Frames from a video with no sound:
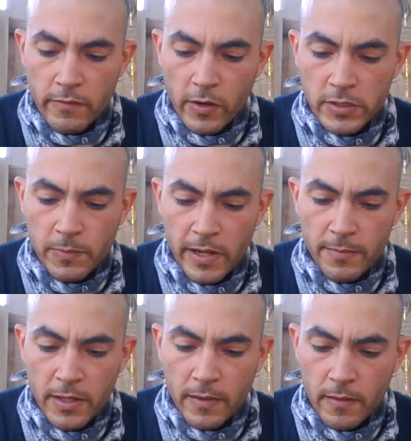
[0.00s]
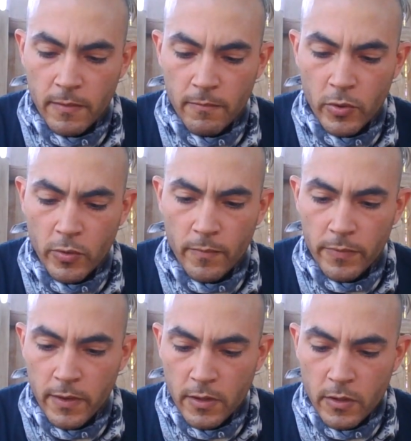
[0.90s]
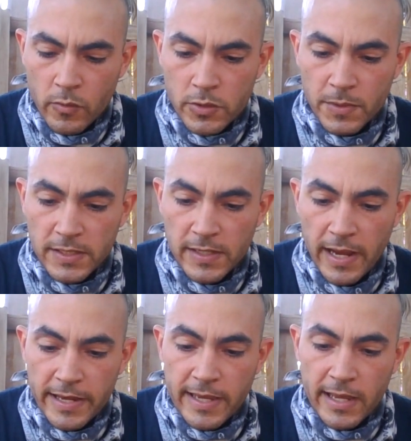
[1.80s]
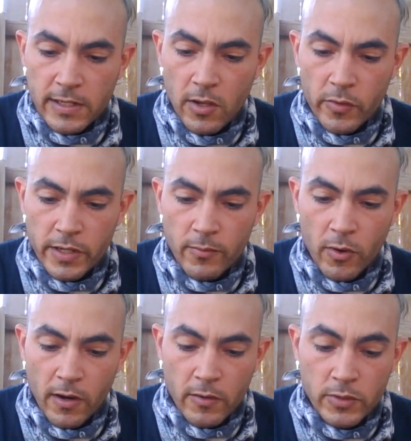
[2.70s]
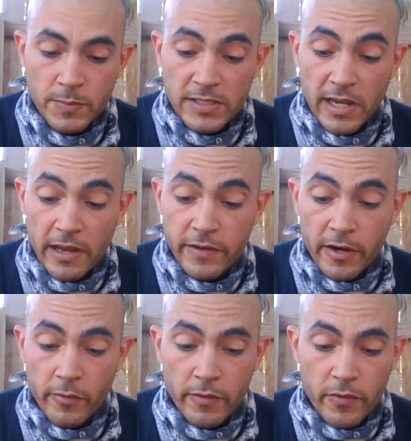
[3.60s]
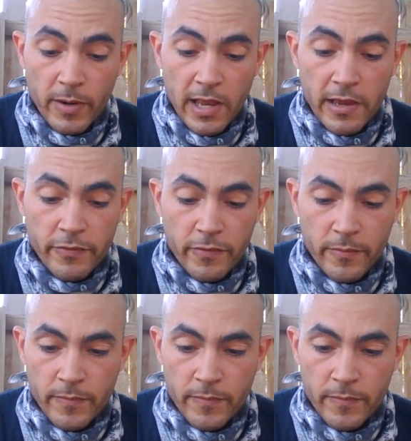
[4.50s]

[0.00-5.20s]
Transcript: already spotted me. Boom. Which means I can't cloak anymore. Which means I've got to run for my life.